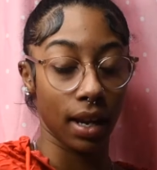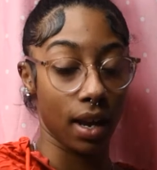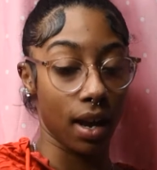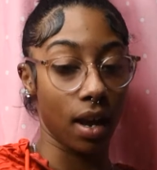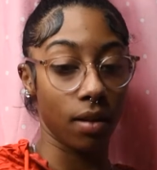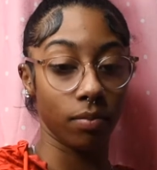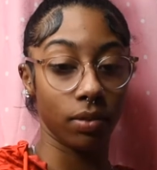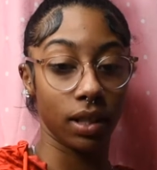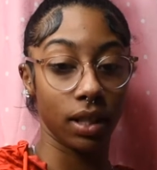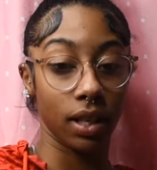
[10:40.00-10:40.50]

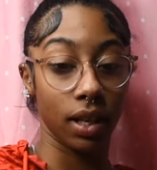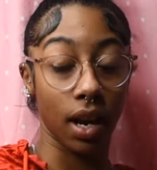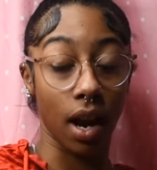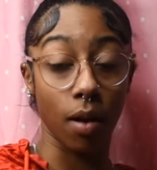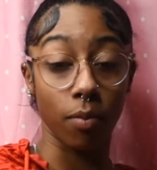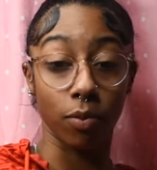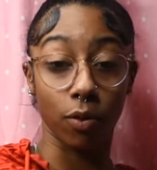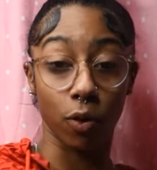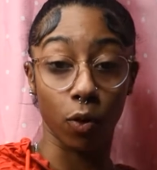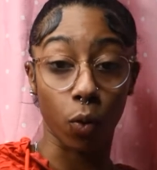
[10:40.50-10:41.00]
I'm sitting there,
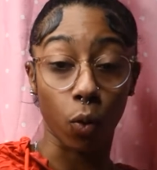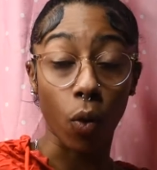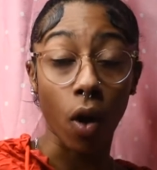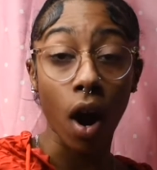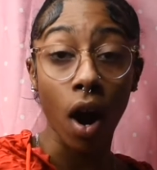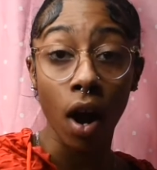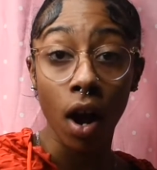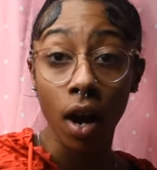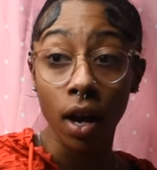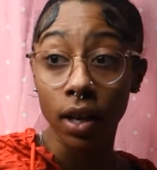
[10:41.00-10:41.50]
I'm
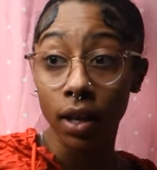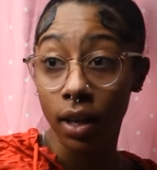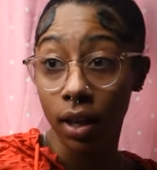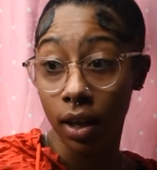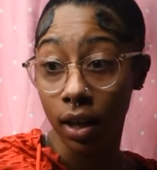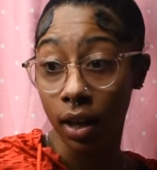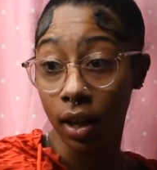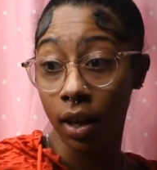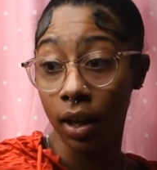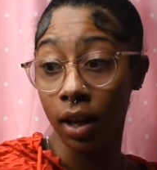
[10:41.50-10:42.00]

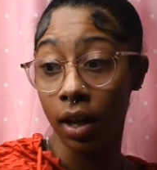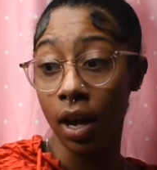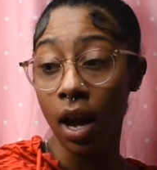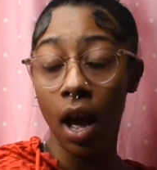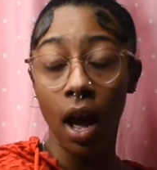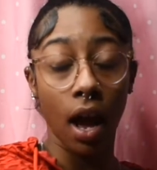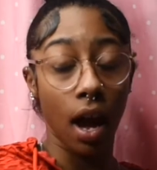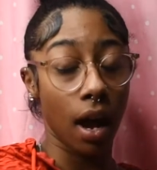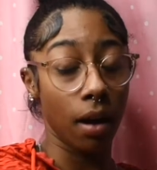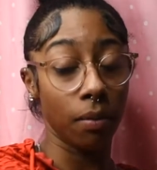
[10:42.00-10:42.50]
crying.
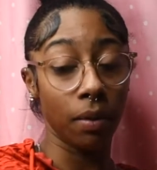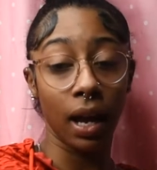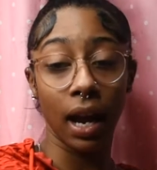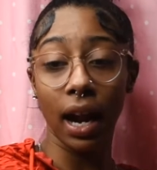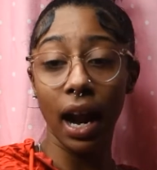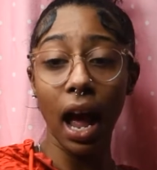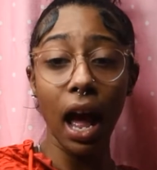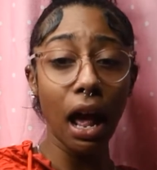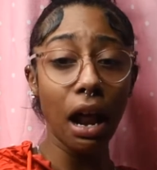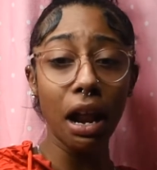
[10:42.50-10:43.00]
I'm like,
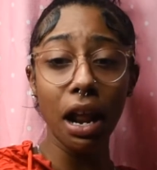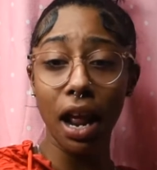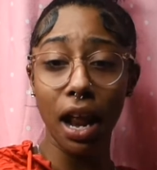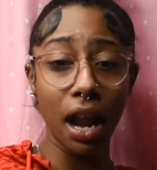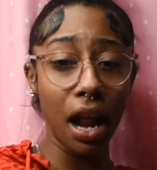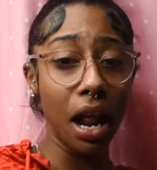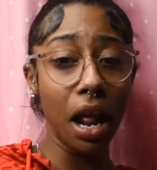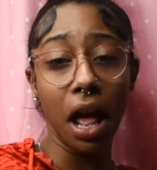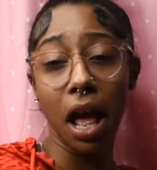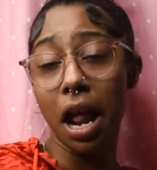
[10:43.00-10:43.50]

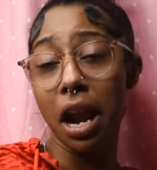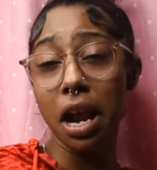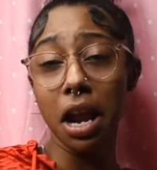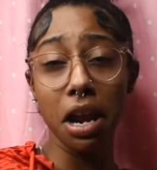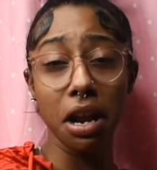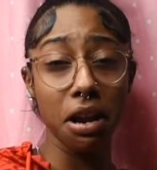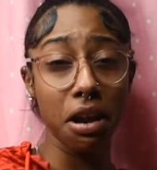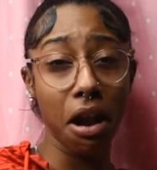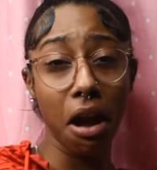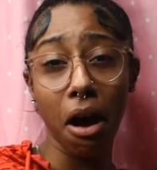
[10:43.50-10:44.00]
I
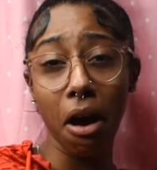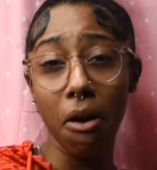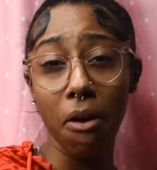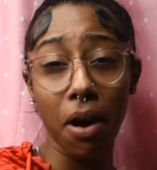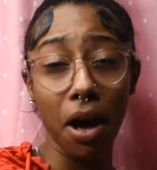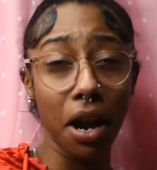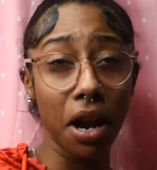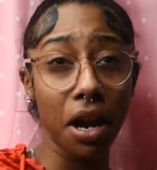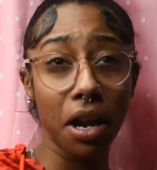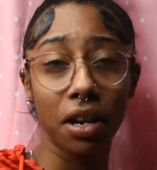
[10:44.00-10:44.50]
didn't know.
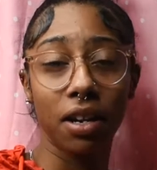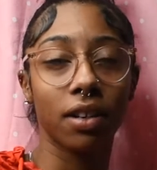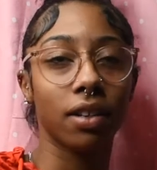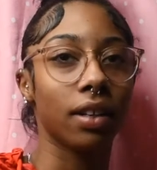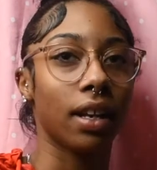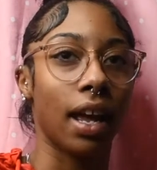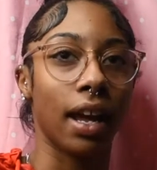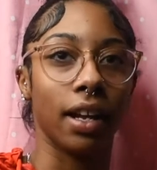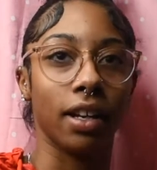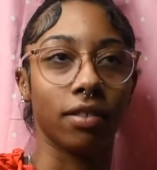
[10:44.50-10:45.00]

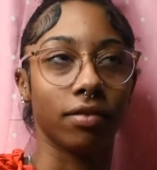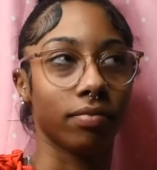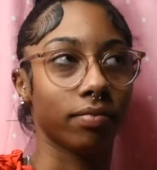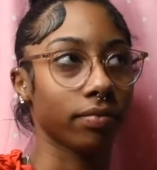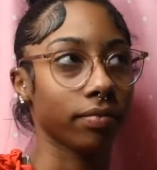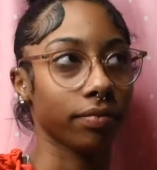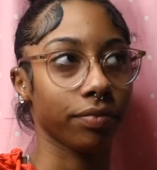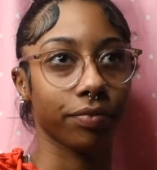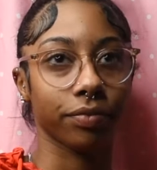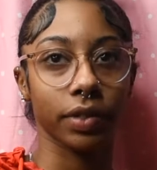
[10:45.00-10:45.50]
Like,
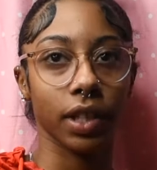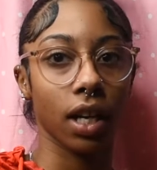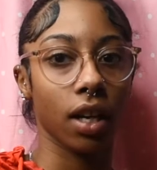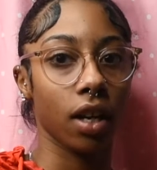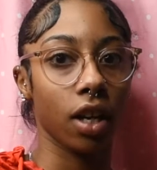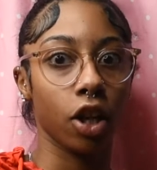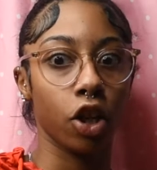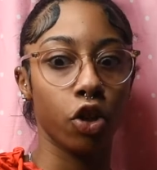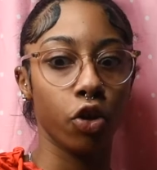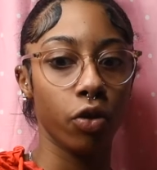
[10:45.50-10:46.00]

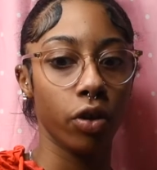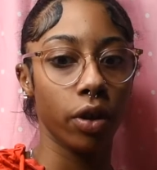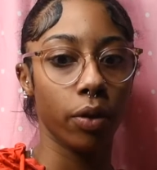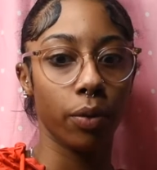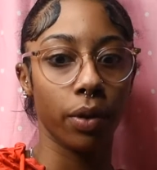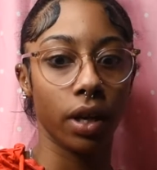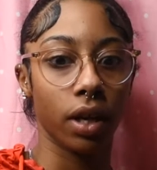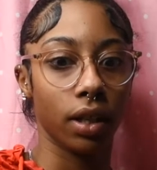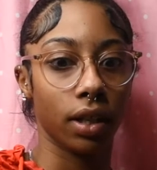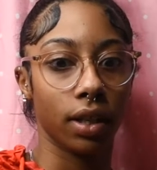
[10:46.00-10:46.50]
doing
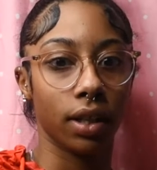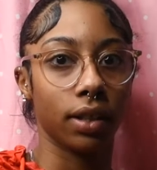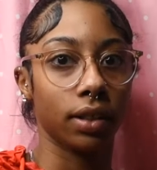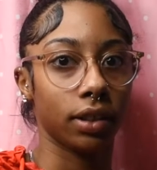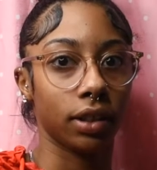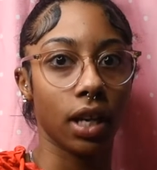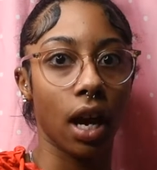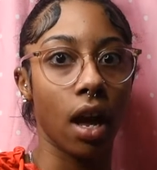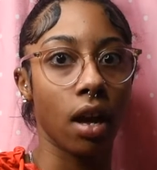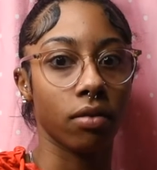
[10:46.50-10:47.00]
what a
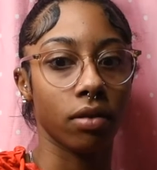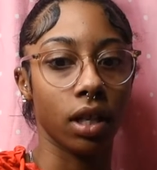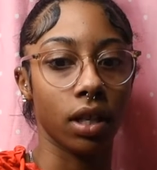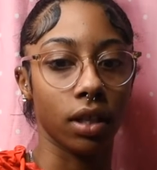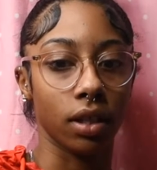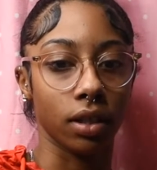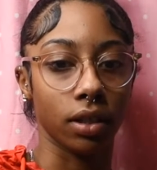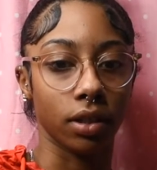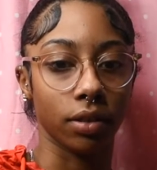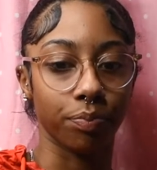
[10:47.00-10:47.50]
child
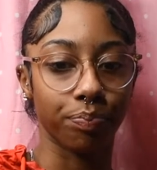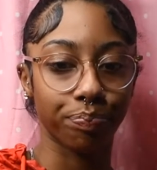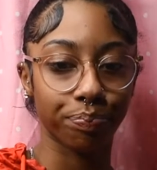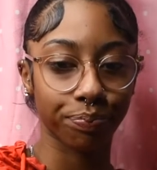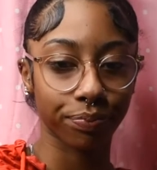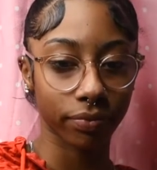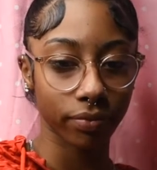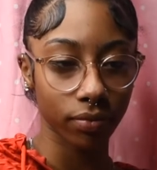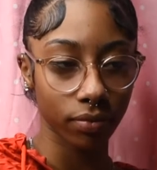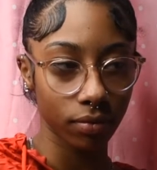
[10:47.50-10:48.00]
does
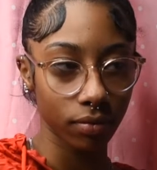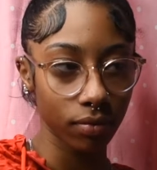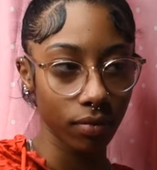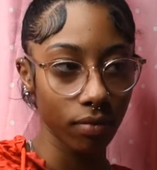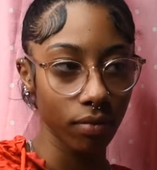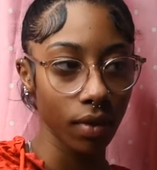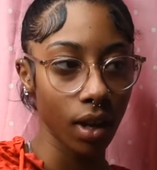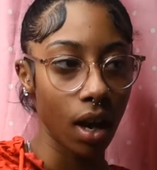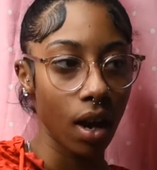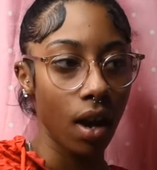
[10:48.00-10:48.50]

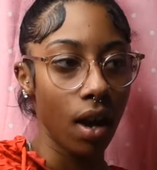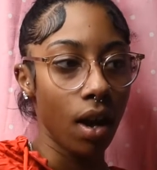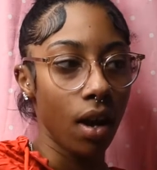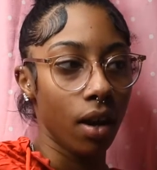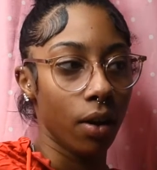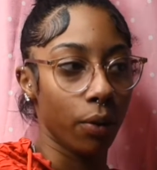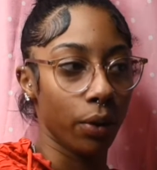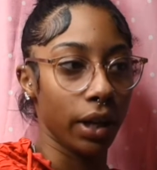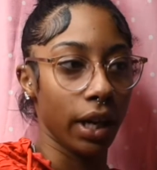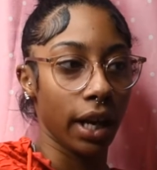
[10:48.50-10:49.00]

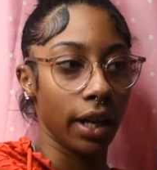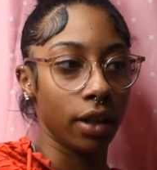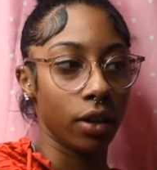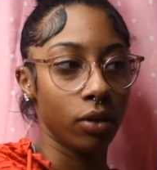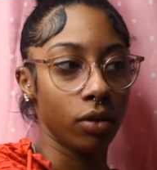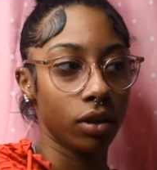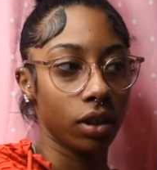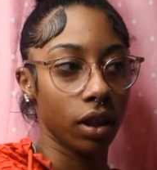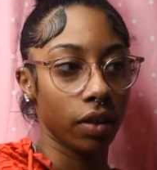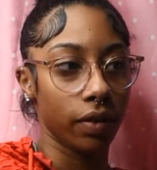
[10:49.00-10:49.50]
when they
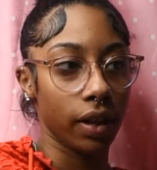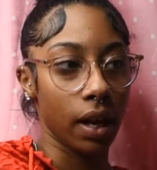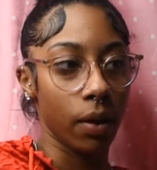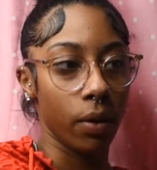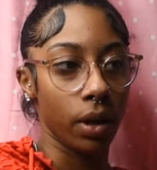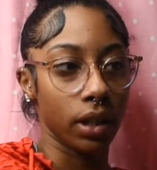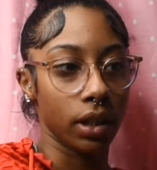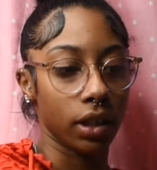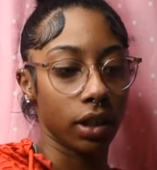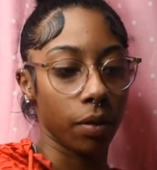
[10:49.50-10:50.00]
do stuff they
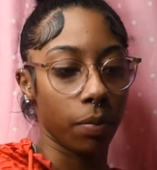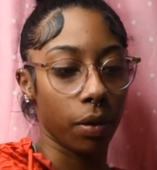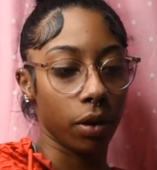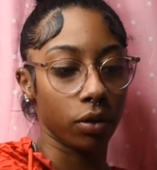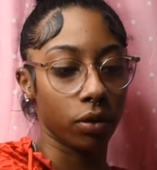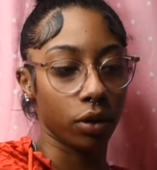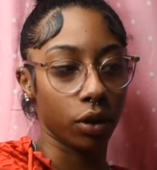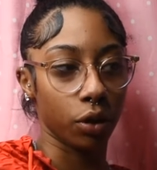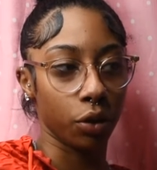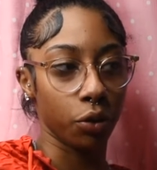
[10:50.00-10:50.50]
wasn't
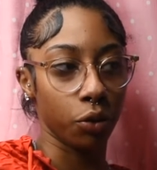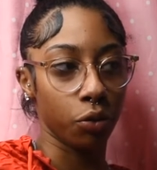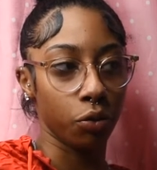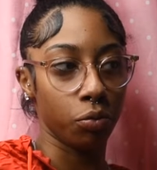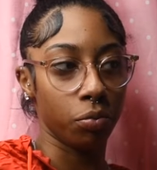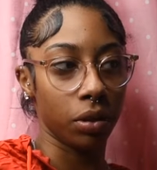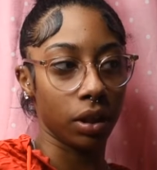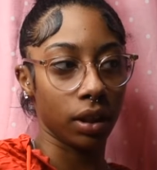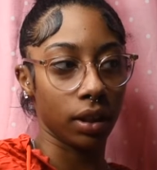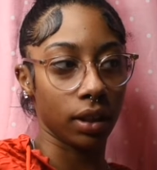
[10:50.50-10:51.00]
supposed to do,
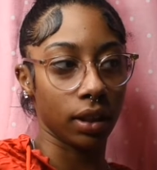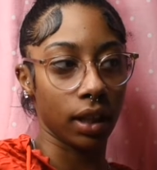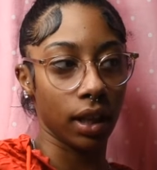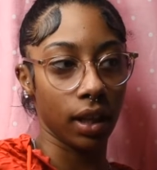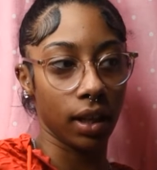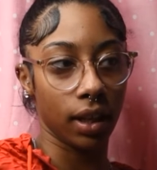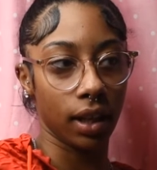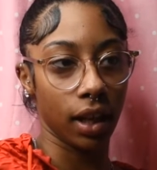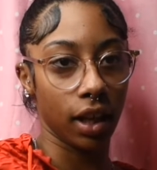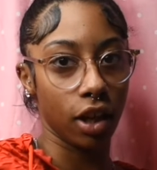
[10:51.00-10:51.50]
but
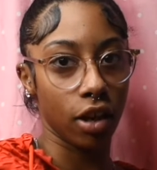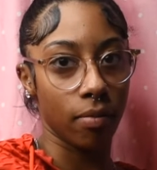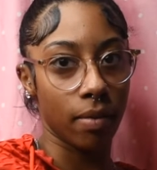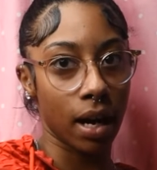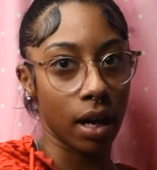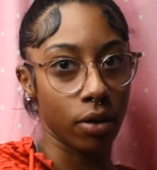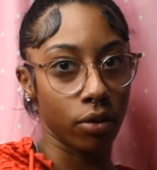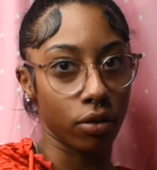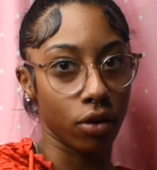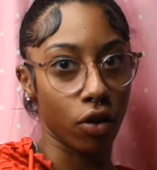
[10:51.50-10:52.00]
didn't think
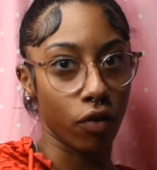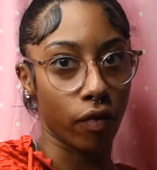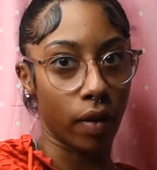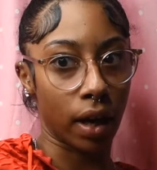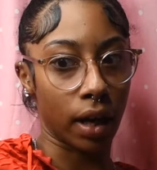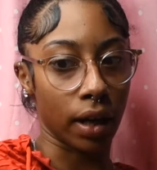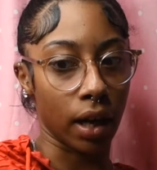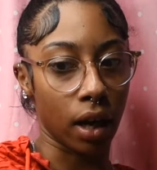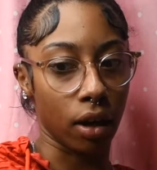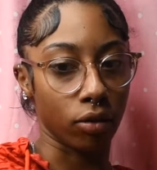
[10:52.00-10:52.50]
nobody was gonna
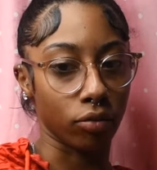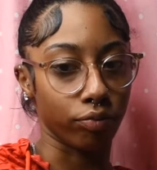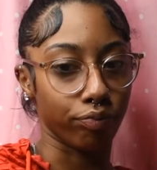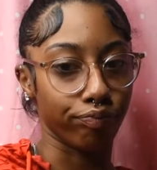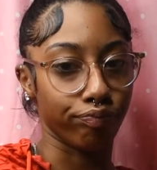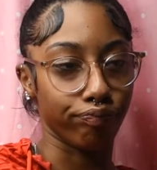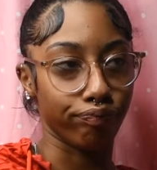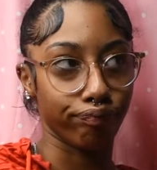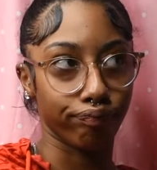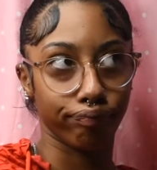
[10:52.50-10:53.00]
find out.
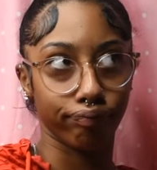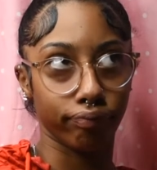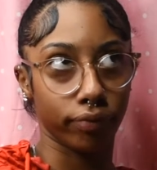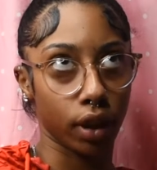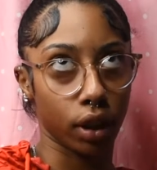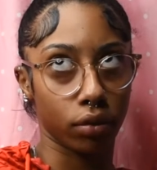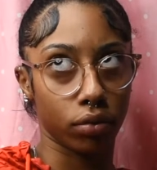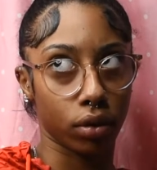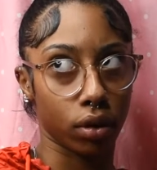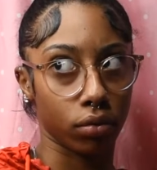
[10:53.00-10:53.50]

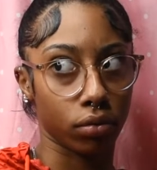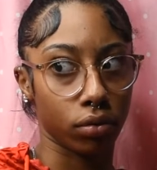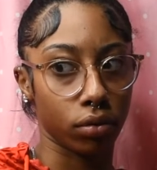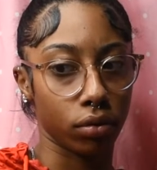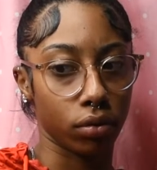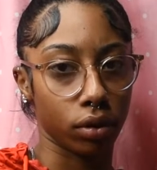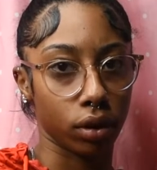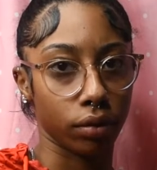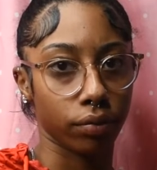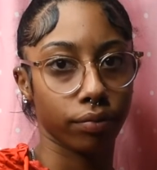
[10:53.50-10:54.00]
That's what I was
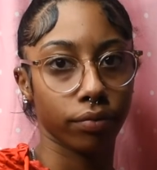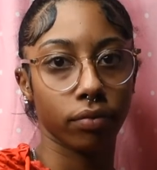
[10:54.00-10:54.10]
doing.